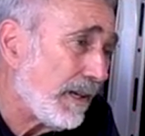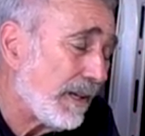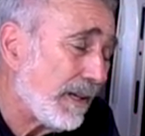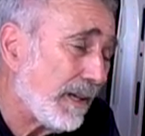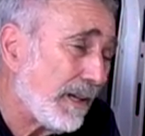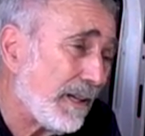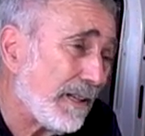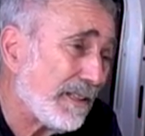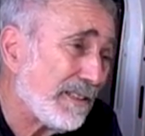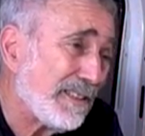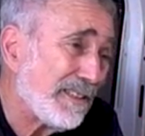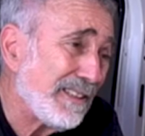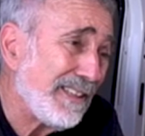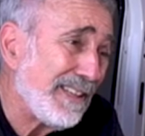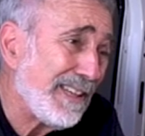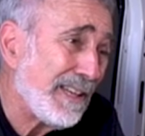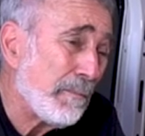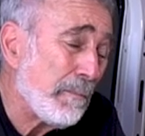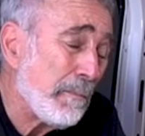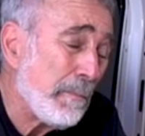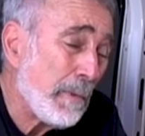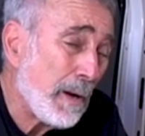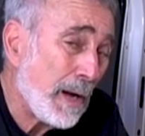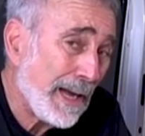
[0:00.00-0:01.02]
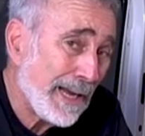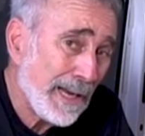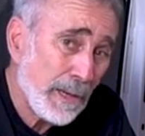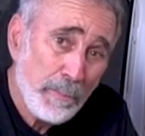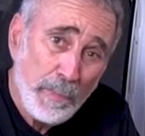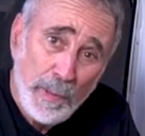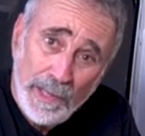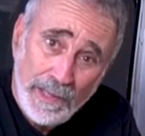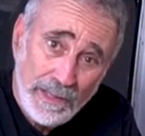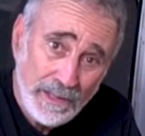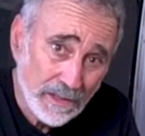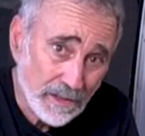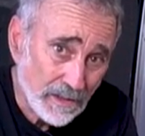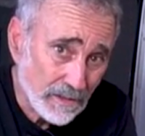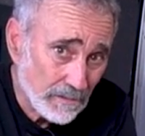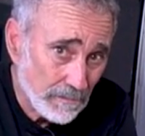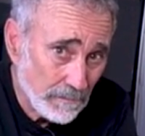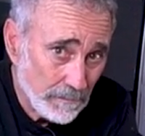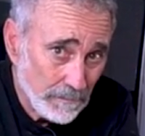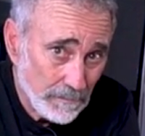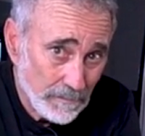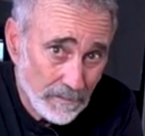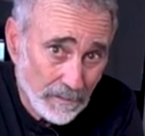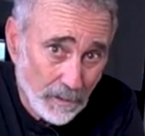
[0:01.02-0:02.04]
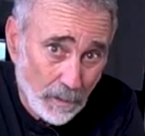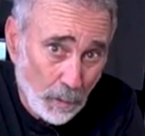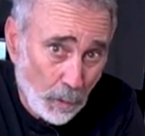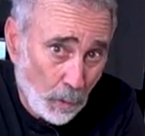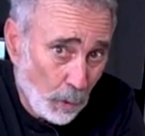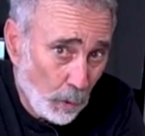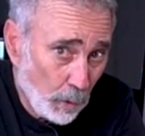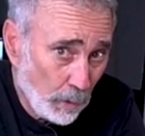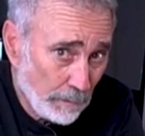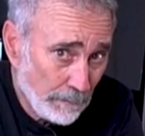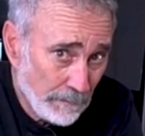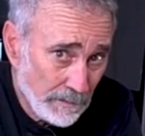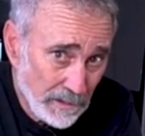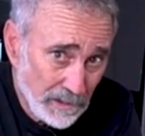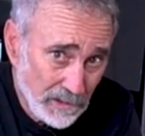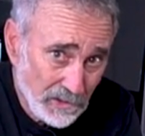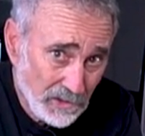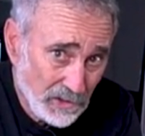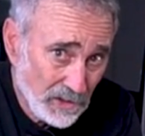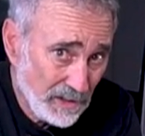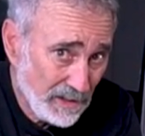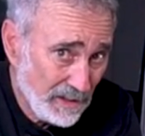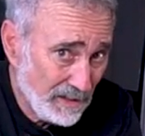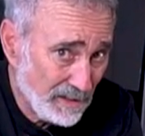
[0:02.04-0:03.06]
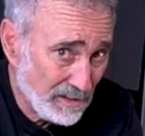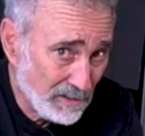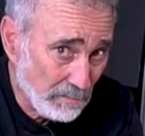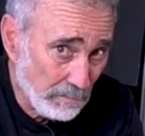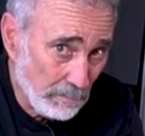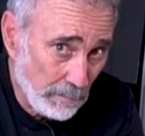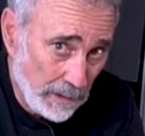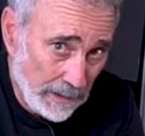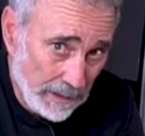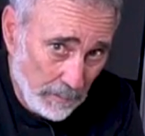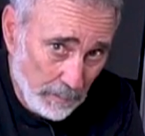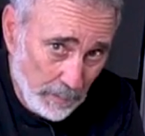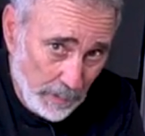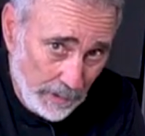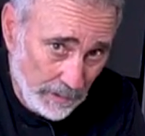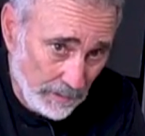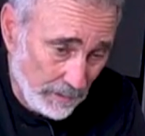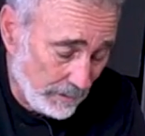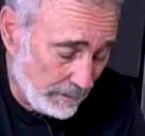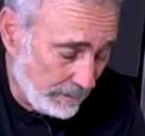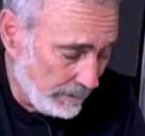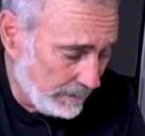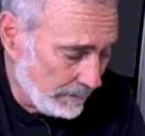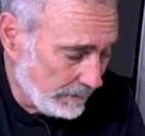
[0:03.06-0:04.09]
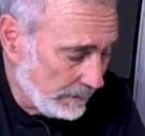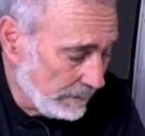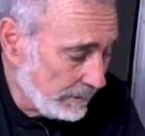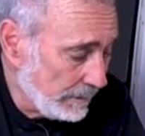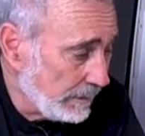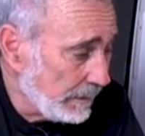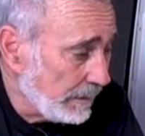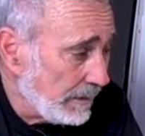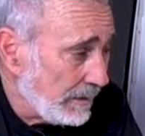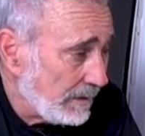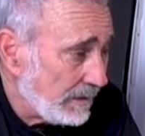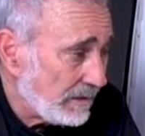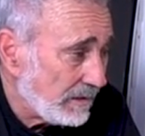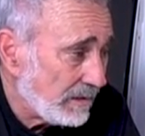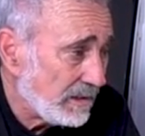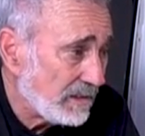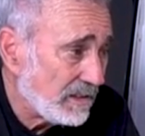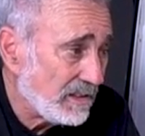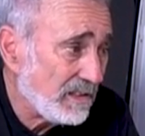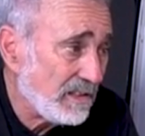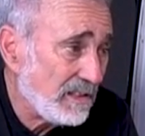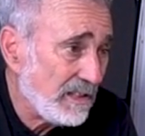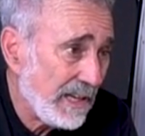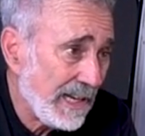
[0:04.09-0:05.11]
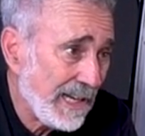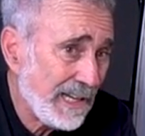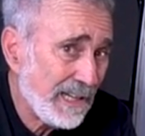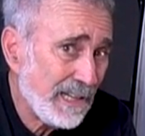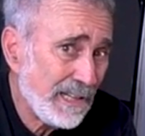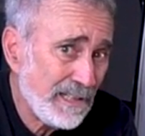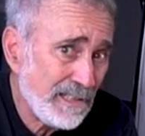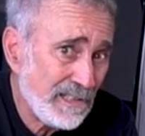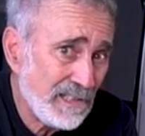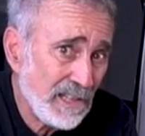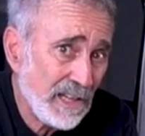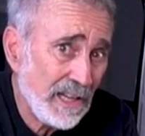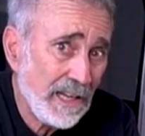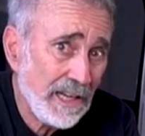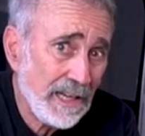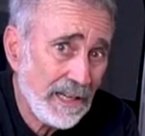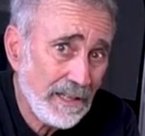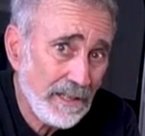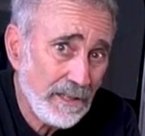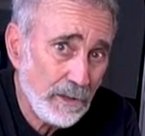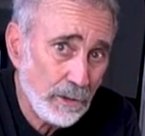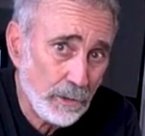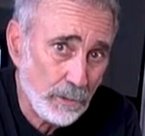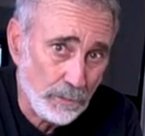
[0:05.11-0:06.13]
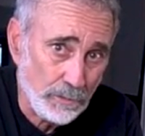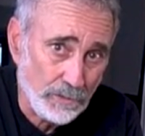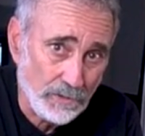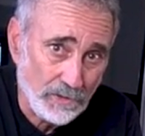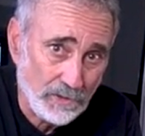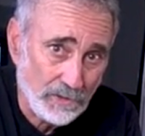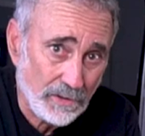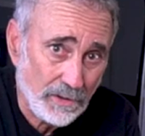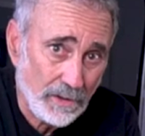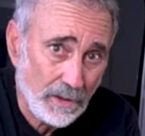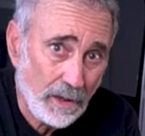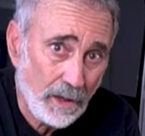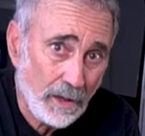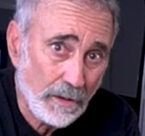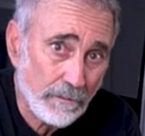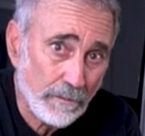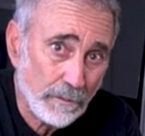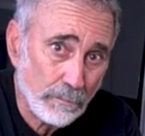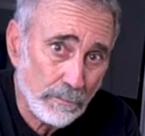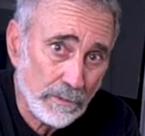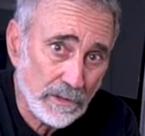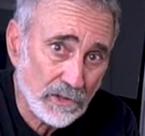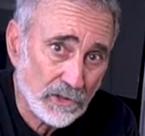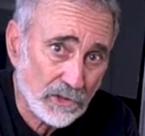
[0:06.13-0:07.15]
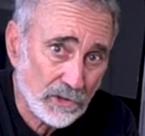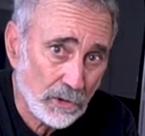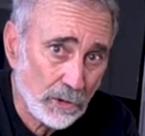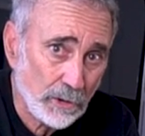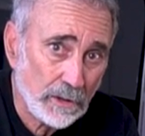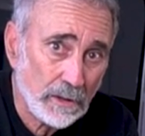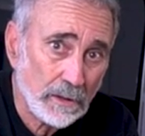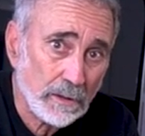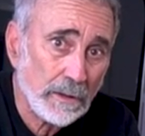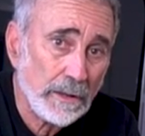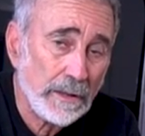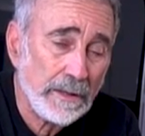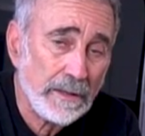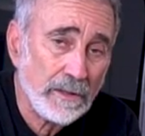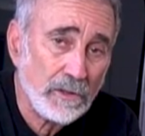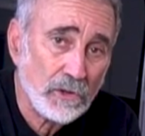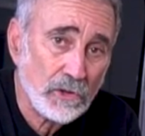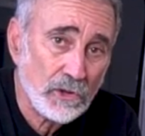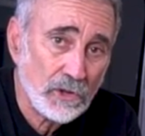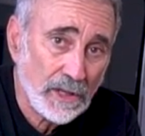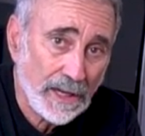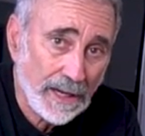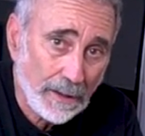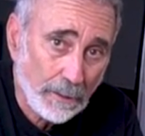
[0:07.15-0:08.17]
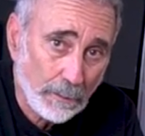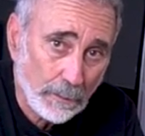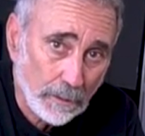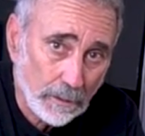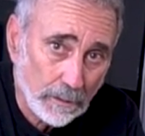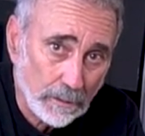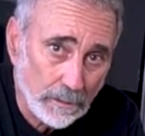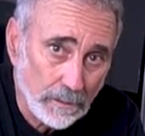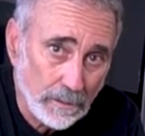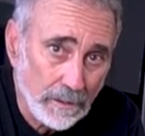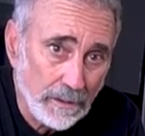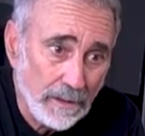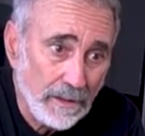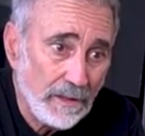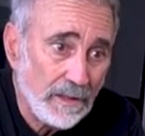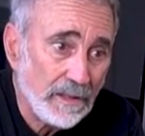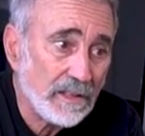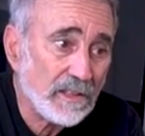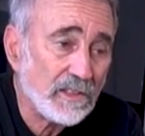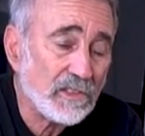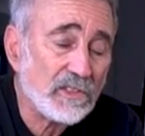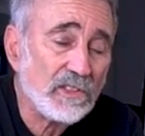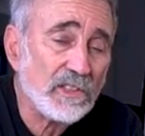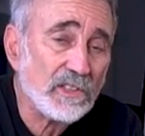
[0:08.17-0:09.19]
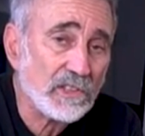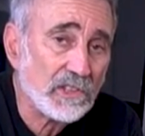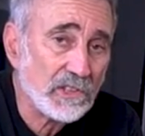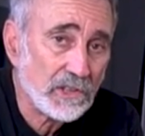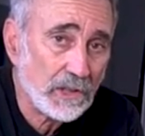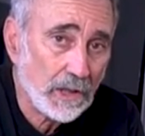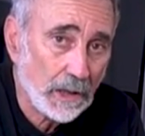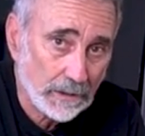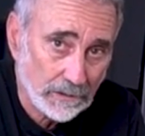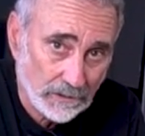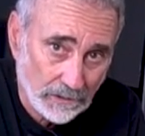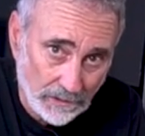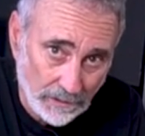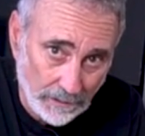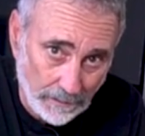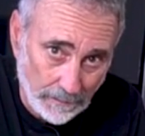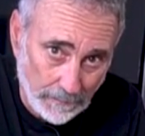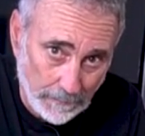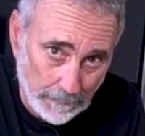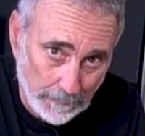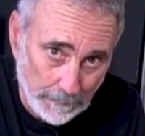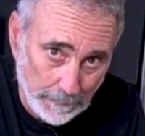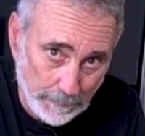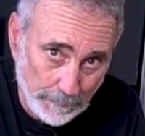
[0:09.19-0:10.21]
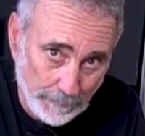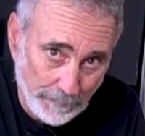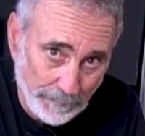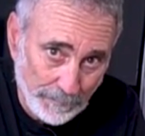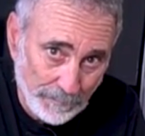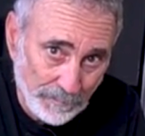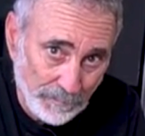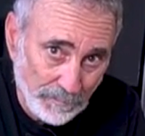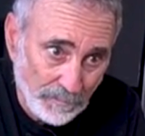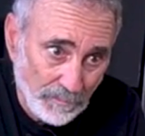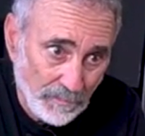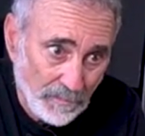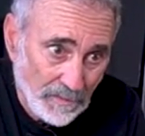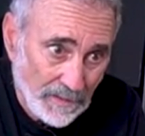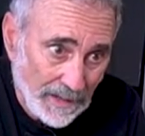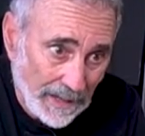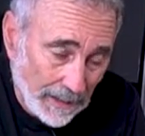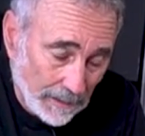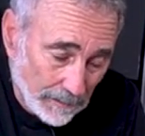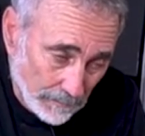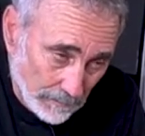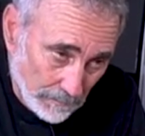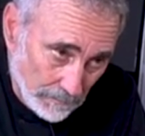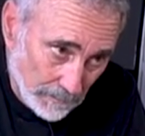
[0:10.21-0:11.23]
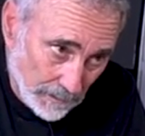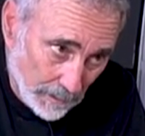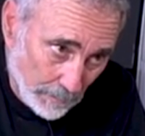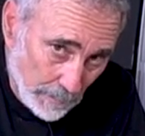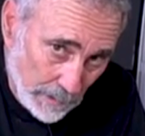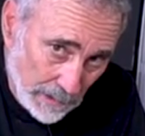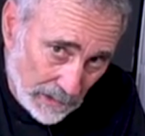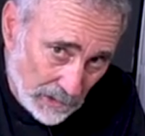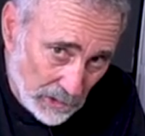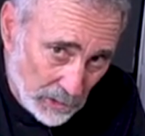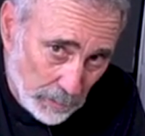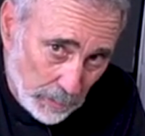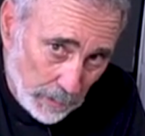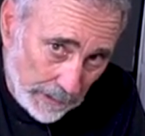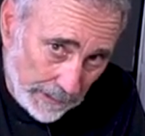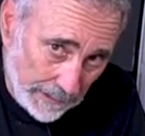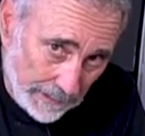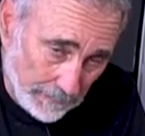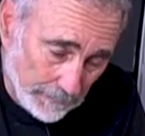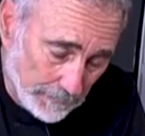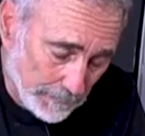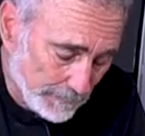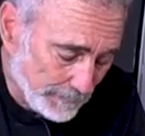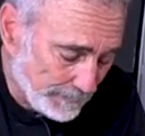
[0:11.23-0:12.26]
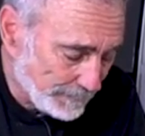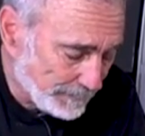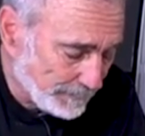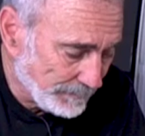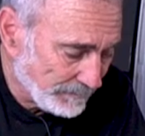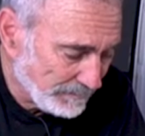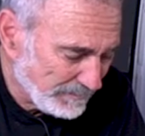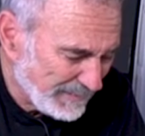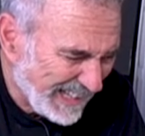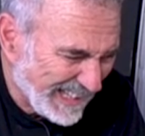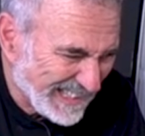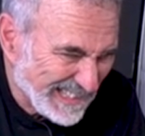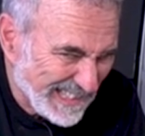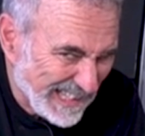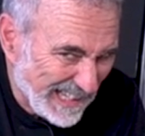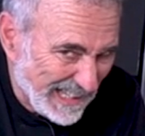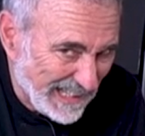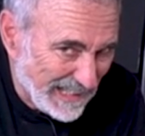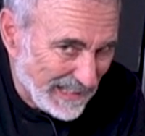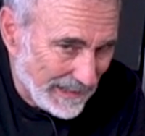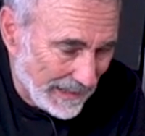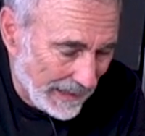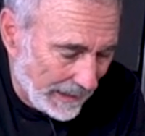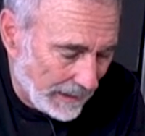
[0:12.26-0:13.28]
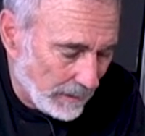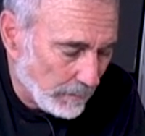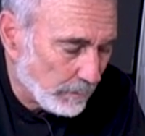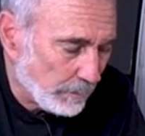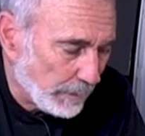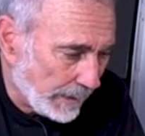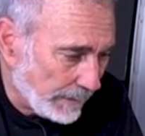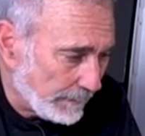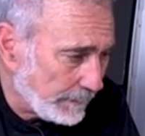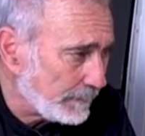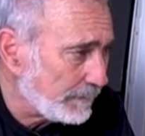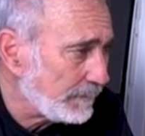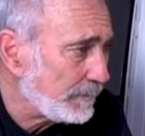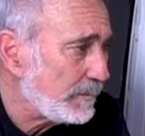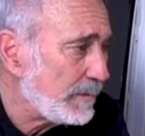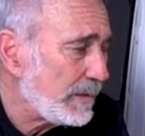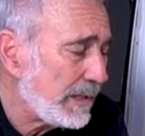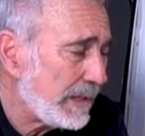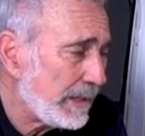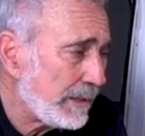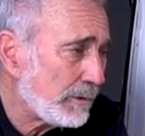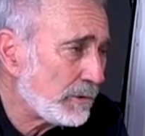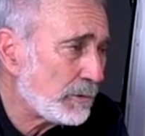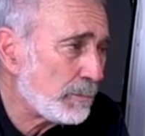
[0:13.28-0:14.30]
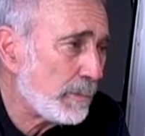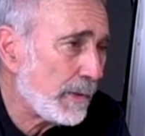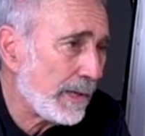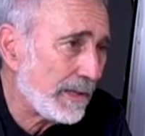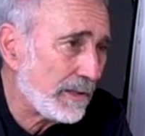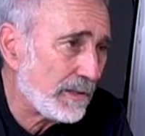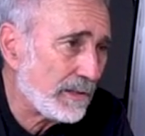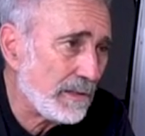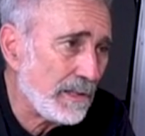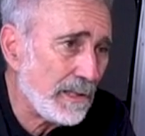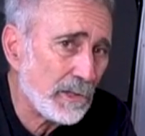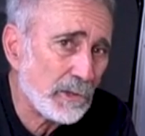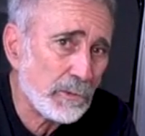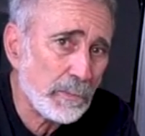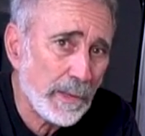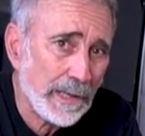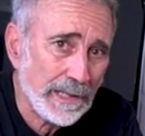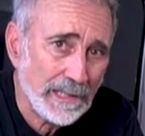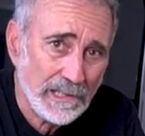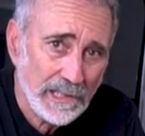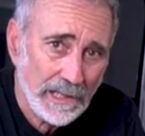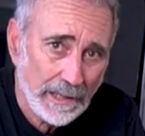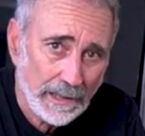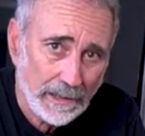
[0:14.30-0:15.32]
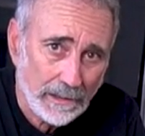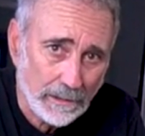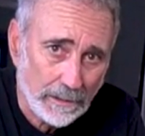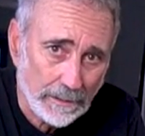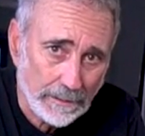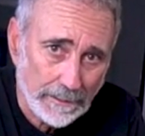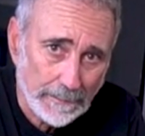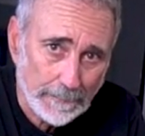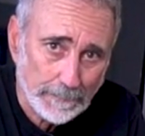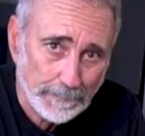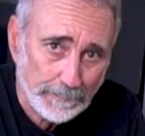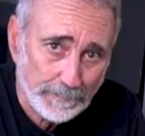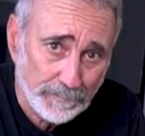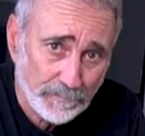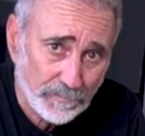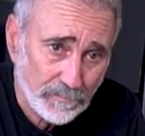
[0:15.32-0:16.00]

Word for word: Uh, in my opinion, all of this is my opinion. The day to day use of a recirculating shower is disgusting. Now, let me explain. Not day to day, but here's my, here's my take on it.